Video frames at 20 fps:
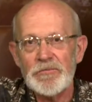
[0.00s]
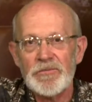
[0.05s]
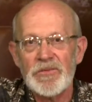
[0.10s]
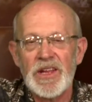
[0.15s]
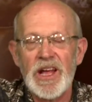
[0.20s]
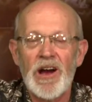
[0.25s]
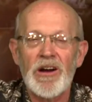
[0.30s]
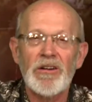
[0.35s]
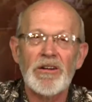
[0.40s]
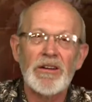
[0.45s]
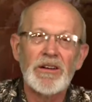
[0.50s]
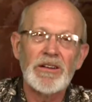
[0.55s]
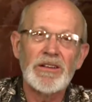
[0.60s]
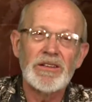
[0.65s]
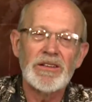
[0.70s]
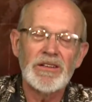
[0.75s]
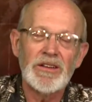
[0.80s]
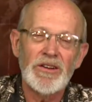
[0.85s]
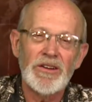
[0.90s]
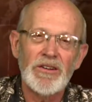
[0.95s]
Now,
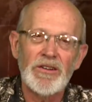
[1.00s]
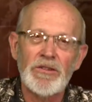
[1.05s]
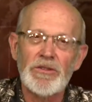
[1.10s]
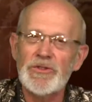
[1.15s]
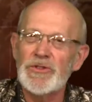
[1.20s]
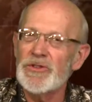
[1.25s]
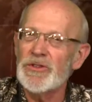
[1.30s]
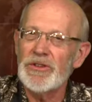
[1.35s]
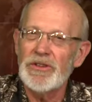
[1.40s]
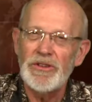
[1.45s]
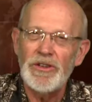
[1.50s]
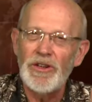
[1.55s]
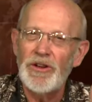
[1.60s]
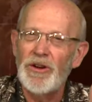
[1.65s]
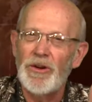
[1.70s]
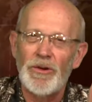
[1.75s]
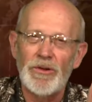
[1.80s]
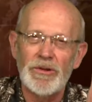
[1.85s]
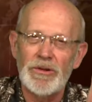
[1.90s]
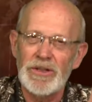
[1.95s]
girls, you
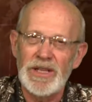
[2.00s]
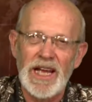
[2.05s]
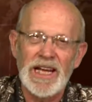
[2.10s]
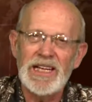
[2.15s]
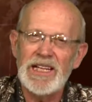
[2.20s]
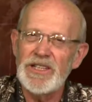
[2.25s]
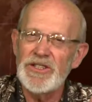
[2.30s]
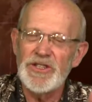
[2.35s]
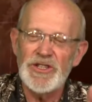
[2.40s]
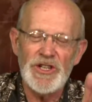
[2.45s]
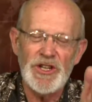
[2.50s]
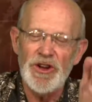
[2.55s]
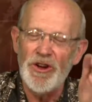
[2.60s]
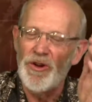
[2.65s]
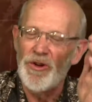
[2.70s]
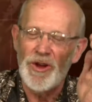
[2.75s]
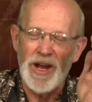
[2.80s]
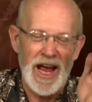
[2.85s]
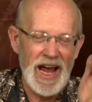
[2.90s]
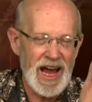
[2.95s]
don't, ladies, you
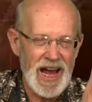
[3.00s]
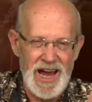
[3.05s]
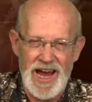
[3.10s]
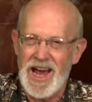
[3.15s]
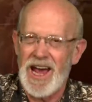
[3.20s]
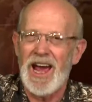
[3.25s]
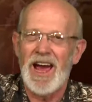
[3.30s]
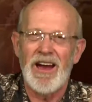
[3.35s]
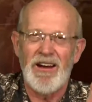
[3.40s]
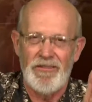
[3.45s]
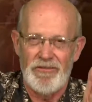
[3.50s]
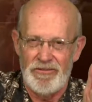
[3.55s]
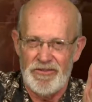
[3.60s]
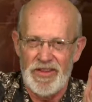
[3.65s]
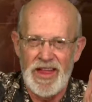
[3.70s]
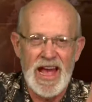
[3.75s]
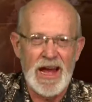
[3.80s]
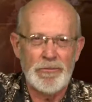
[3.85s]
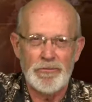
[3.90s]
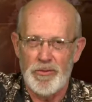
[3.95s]
don't have
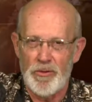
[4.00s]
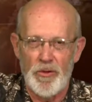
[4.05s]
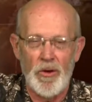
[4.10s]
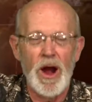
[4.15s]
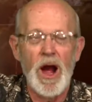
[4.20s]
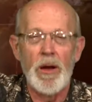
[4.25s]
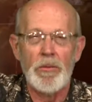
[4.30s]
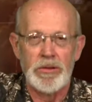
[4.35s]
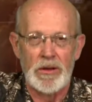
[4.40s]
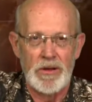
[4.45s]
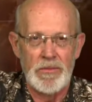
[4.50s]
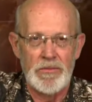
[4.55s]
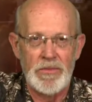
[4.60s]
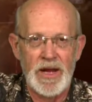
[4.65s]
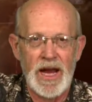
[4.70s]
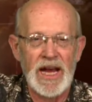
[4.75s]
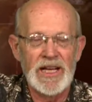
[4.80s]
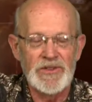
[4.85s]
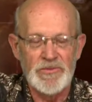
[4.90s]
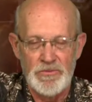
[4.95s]
that problem
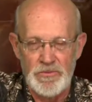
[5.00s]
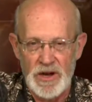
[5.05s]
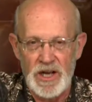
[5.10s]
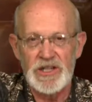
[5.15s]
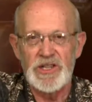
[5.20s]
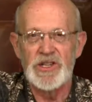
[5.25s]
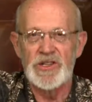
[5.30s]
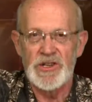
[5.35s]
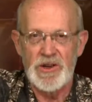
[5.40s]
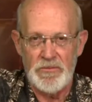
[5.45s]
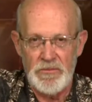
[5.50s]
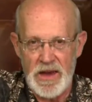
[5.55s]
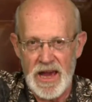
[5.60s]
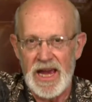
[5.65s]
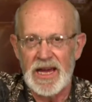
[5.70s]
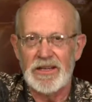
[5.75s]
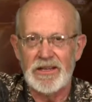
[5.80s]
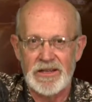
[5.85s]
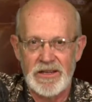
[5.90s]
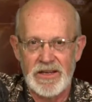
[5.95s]
as much as a
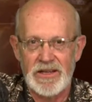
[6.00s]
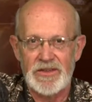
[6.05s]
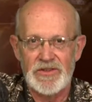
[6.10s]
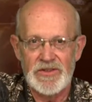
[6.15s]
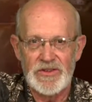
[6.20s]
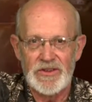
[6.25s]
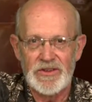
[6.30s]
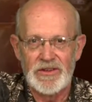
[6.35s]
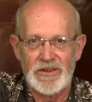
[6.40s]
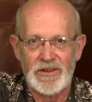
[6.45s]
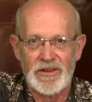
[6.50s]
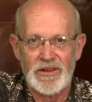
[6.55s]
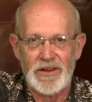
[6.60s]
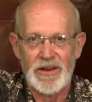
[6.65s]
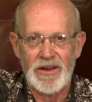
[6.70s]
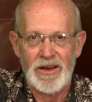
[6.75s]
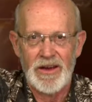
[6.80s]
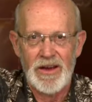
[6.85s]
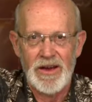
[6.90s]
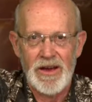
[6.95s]
man does
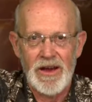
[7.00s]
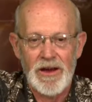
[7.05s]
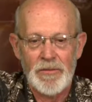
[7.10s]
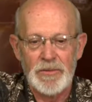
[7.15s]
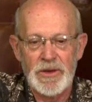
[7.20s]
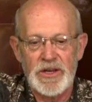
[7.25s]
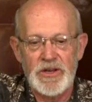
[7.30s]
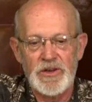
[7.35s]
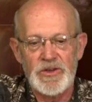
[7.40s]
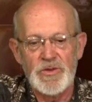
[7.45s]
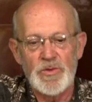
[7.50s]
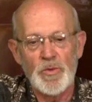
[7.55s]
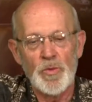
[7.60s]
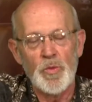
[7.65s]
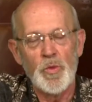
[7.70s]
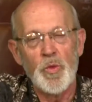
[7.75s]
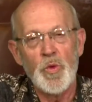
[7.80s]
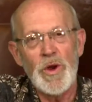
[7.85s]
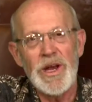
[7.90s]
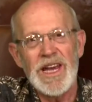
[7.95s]
because
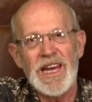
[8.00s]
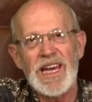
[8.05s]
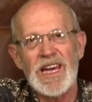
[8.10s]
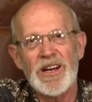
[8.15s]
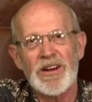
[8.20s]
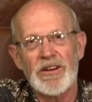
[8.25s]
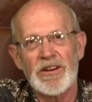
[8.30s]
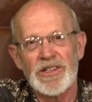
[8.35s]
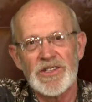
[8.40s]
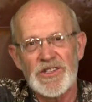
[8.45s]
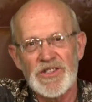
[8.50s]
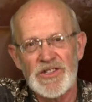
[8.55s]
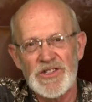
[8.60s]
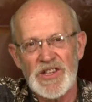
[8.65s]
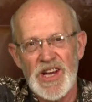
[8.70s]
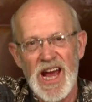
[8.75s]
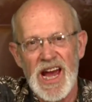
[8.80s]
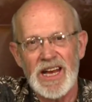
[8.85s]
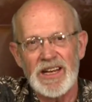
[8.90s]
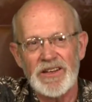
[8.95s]
we are
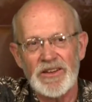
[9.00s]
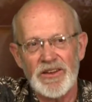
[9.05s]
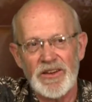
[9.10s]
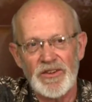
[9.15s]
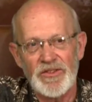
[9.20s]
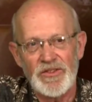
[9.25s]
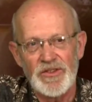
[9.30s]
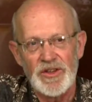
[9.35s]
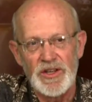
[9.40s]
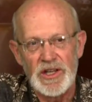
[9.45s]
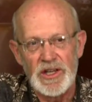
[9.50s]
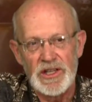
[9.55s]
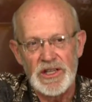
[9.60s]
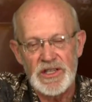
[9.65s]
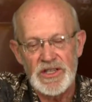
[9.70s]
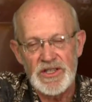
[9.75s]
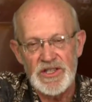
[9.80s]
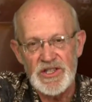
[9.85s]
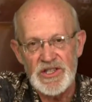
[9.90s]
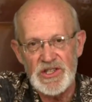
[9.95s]
set to
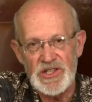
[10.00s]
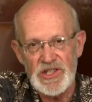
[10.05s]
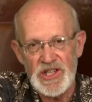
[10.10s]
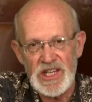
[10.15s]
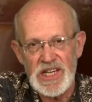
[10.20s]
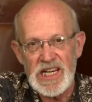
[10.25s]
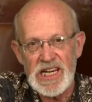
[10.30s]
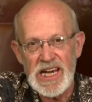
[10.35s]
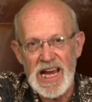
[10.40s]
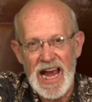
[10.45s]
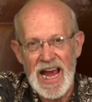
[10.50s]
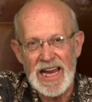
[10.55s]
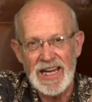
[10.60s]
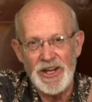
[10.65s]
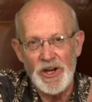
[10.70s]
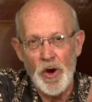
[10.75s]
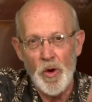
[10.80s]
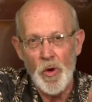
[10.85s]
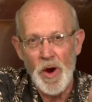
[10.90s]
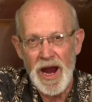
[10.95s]
see
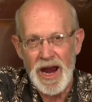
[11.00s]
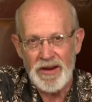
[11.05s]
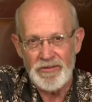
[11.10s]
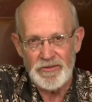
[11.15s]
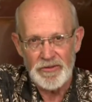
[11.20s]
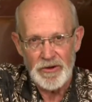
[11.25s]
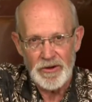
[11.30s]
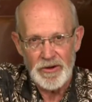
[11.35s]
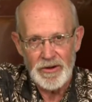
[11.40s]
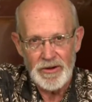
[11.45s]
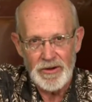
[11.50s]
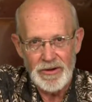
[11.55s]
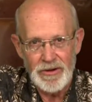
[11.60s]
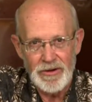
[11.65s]
and go after.